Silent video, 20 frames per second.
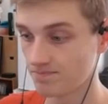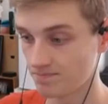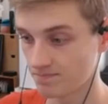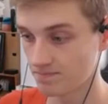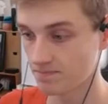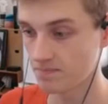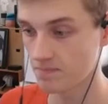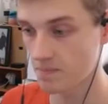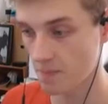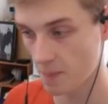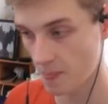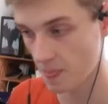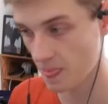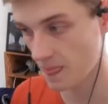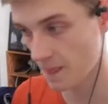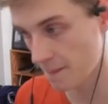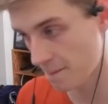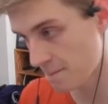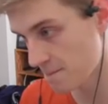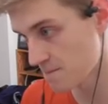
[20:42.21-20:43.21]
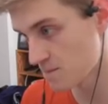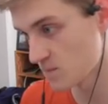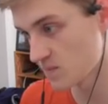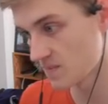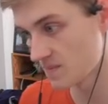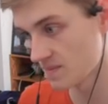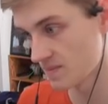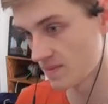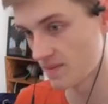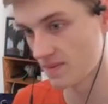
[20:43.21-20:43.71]
the top five. Have a
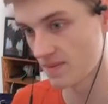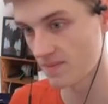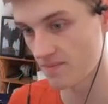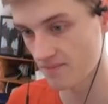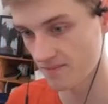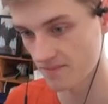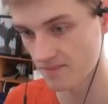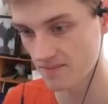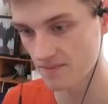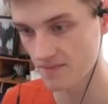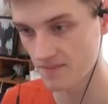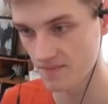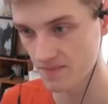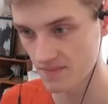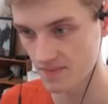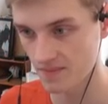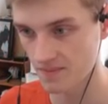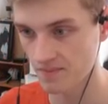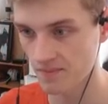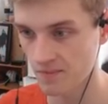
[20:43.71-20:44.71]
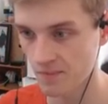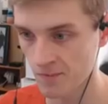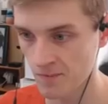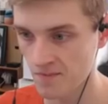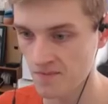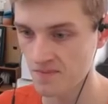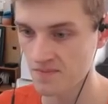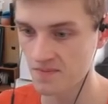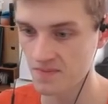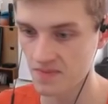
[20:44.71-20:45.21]
good stage, guys. Go,
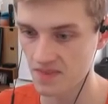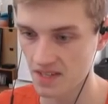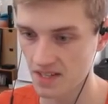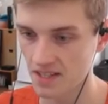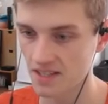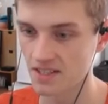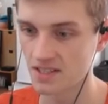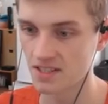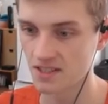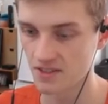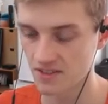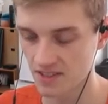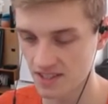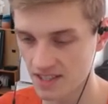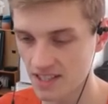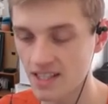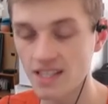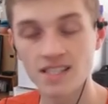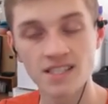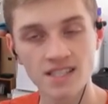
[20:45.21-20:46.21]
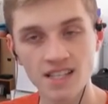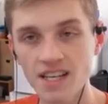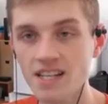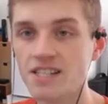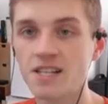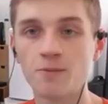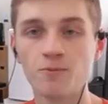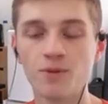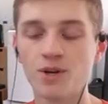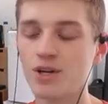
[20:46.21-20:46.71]
go. This
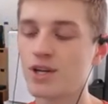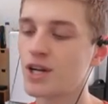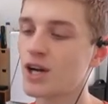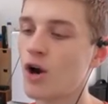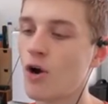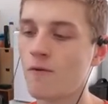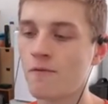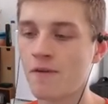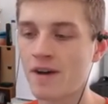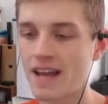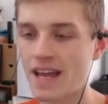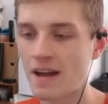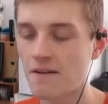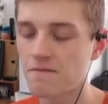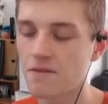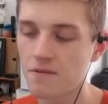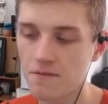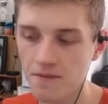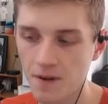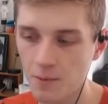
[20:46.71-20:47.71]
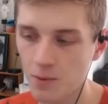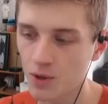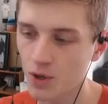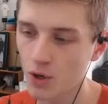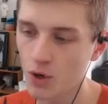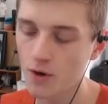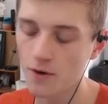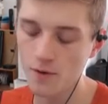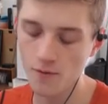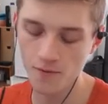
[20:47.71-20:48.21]
season, we're gonna go for everything. We're
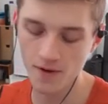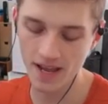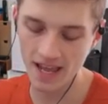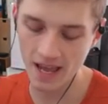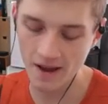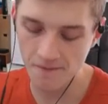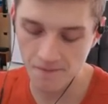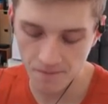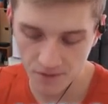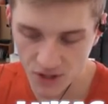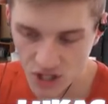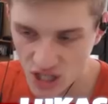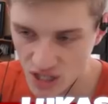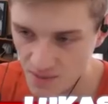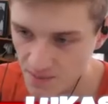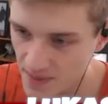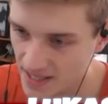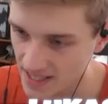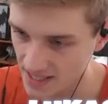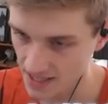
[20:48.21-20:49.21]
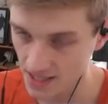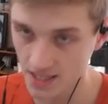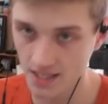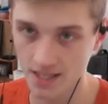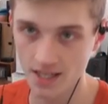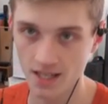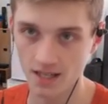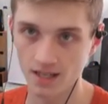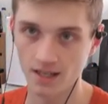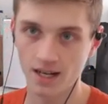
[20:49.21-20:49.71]
gonna go for every
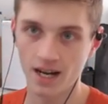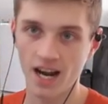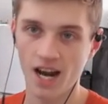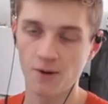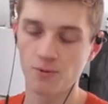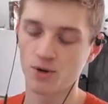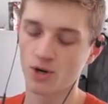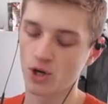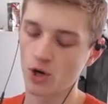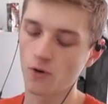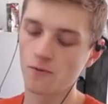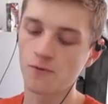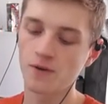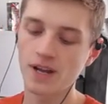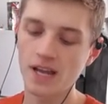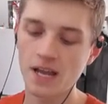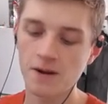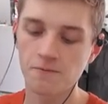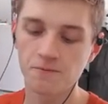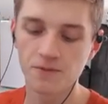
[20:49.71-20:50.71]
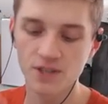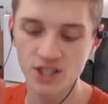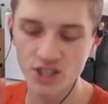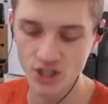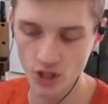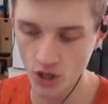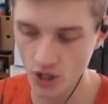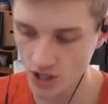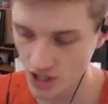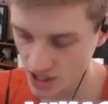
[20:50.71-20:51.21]
sprint. I. we're gonna go for every
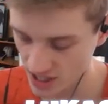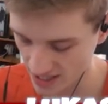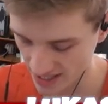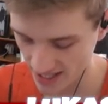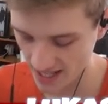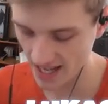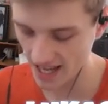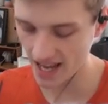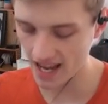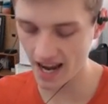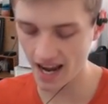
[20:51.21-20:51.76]
jersey,